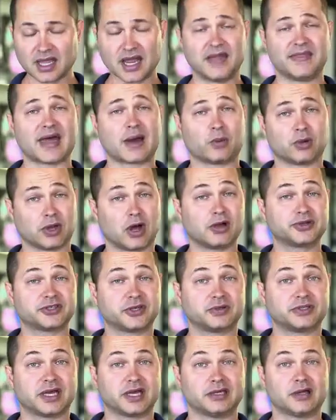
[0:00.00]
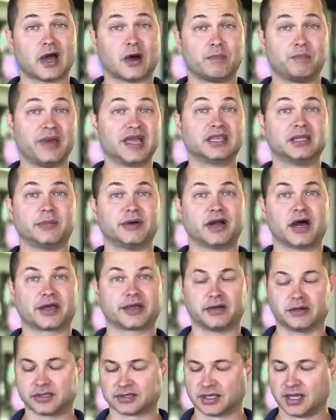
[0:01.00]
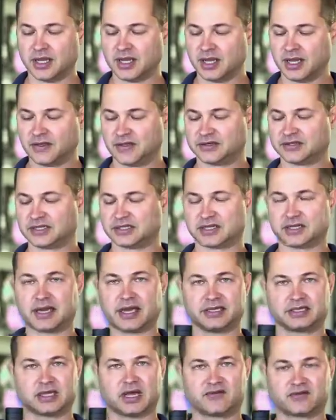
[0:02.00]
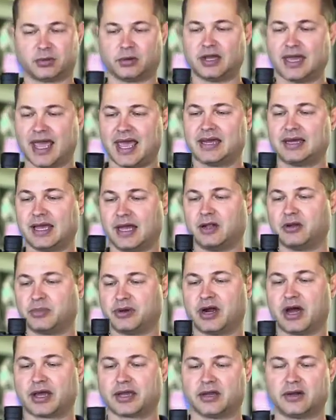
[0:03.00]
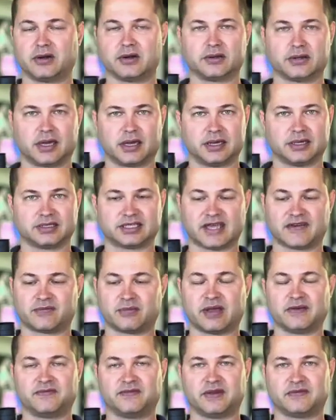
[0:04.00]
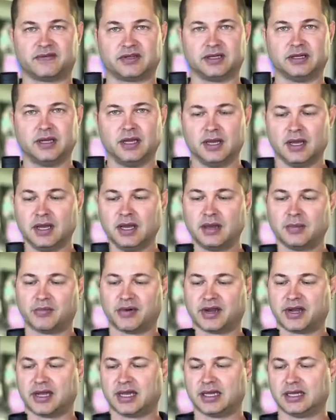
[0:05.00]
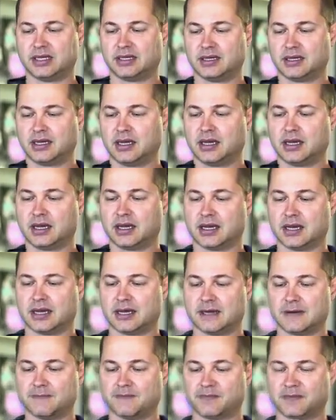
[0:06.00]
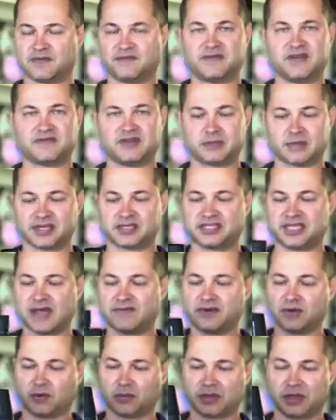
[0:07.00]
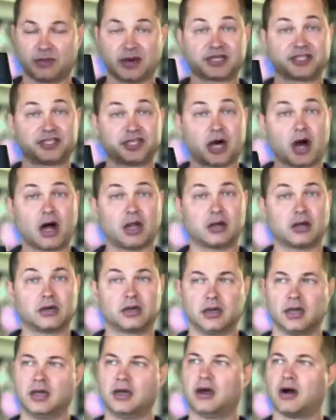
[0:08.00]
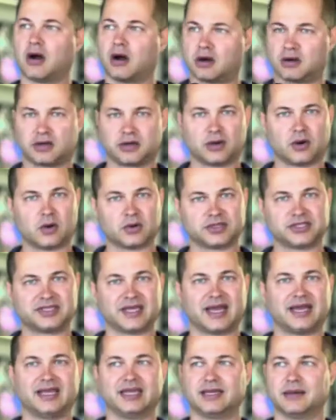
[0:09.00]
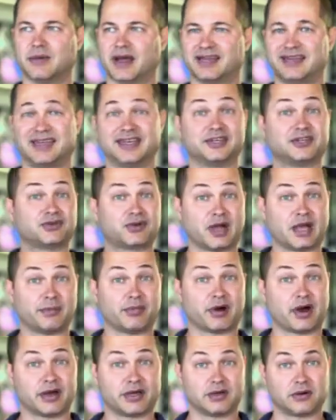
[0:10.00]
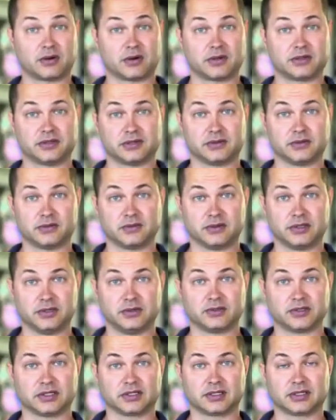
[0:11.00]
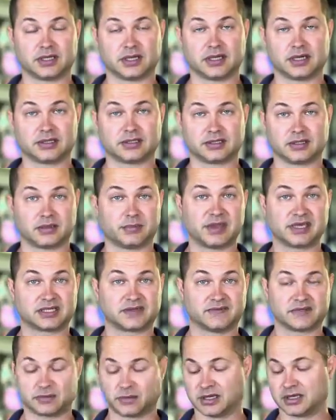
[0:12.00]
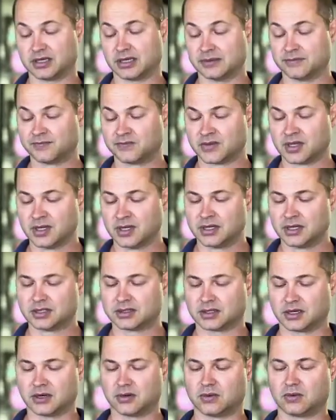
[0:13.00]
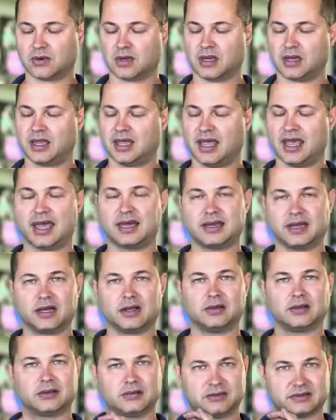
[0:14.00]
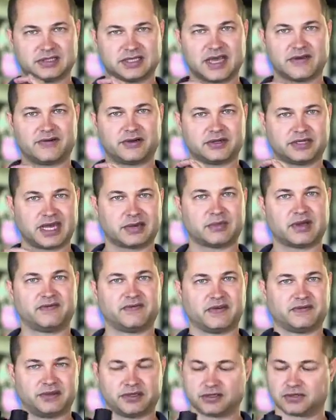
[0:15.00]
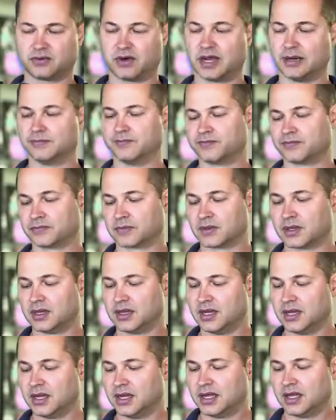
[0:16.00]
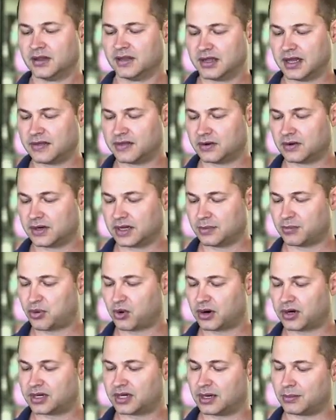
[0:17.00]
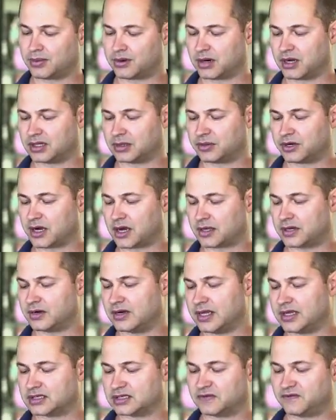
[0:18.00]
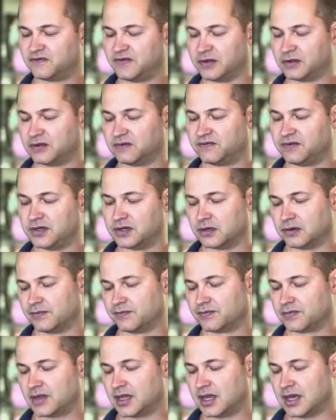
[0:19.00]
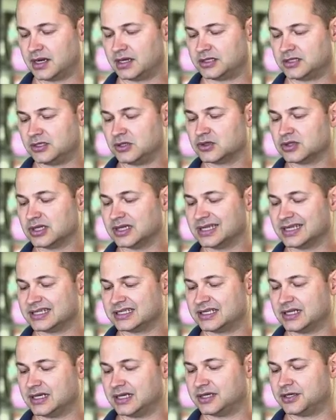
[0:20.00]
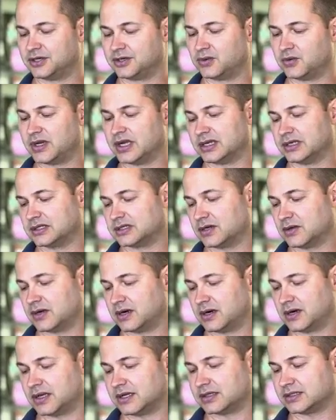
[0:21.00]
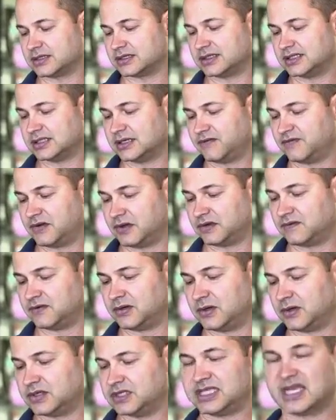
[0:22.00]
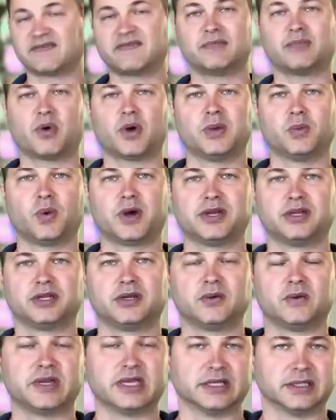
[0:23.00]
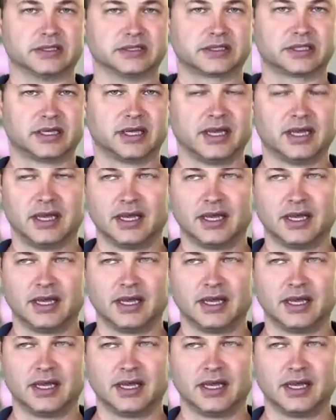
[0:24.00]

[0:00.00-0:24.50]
And that will also tell you how big the binocular is. This is a nice, comfortable handheld binocular, uh, 7 by 50, but a um, 15 by 70 will be much taller, harder to hold steady. You might need a tripod in order to use it uh, to the best of its ability. So Handheld, 7 or 10 by 50 is great. The other important number on the binocular is the field of view, and it's usually listed in degrees. So here it is, field of view 7.1 degrees.